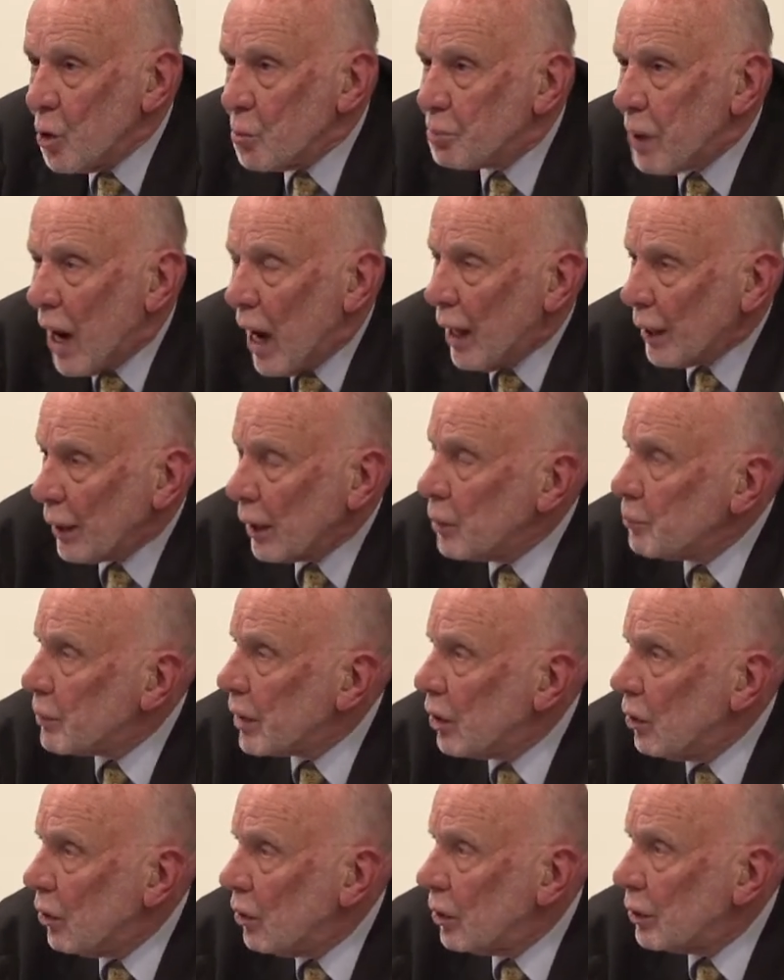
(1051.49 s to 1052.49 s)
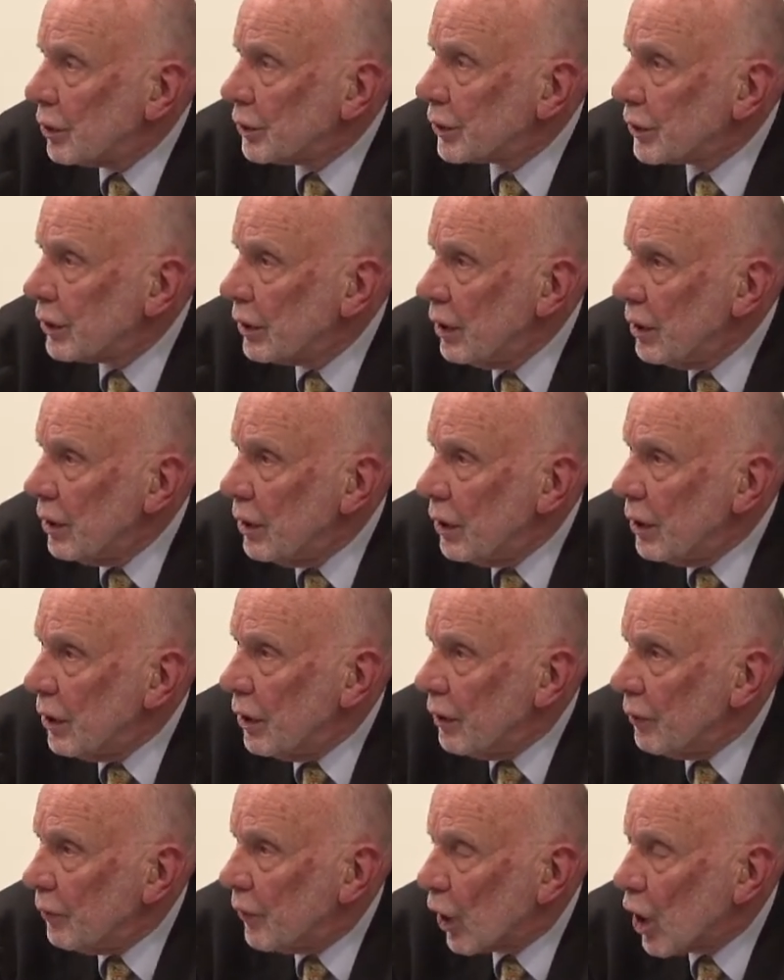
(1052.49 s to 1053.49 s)
partly because
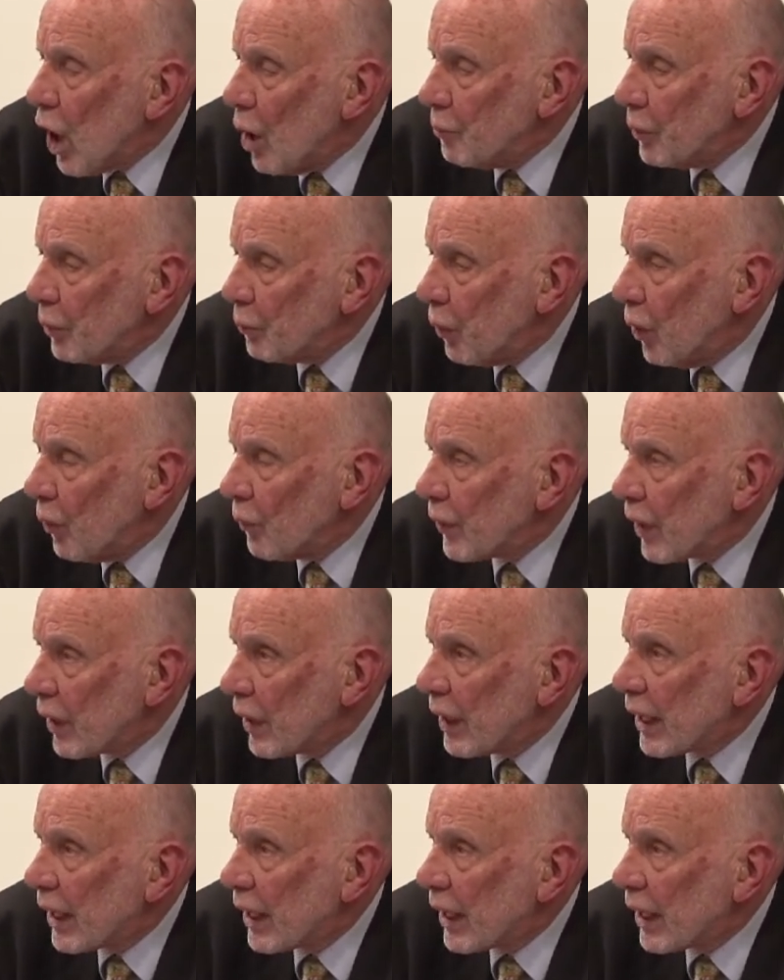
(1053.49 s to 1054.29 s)
the Commonwealth